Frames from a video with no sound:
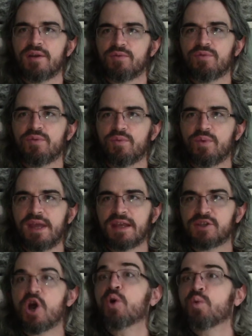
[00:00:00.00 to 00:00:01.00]
we had
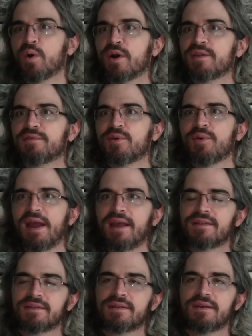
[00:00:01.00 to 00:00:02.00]
code words for race,
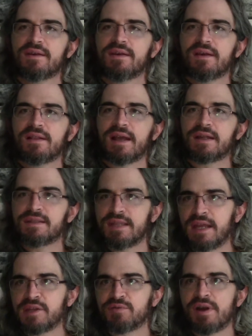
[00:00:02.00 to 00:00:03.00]
like states'
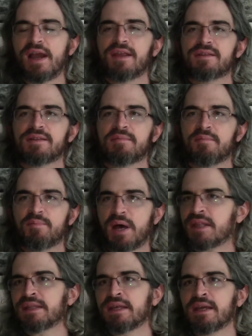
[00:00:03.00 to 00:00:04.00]
rights and
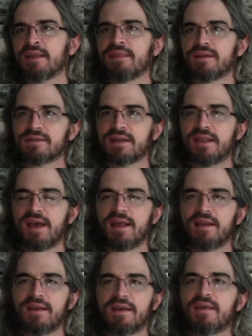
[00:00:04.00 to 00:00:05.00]
busing and things like that,
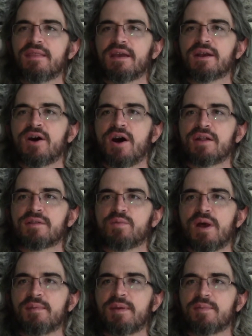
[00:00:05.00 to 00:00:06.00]
that caused white
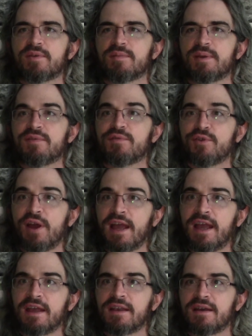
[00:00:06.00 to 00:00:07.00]
people to be
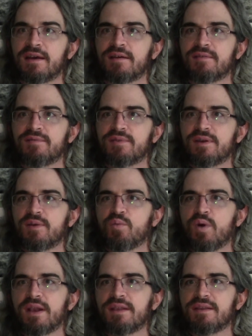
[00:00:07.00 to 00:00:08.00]
afraid of what
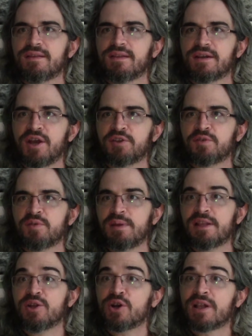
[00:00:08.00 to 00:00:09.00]
the country would
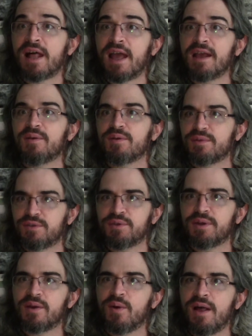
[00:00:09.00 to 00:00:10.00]
look like with true
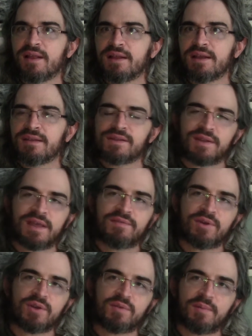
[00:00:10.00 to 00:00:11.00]
equality, and so they voted
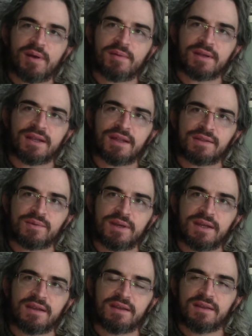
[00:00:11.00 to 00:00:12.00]
Republican as a way
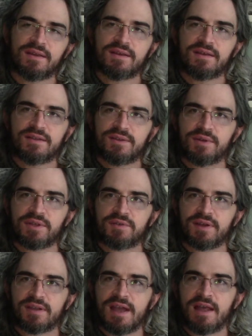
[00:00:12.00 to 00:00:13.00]
to restrict
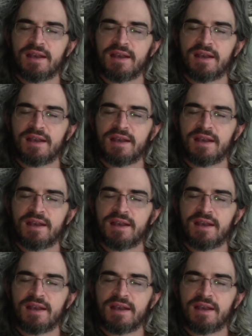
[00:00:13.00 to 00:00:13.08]
that. And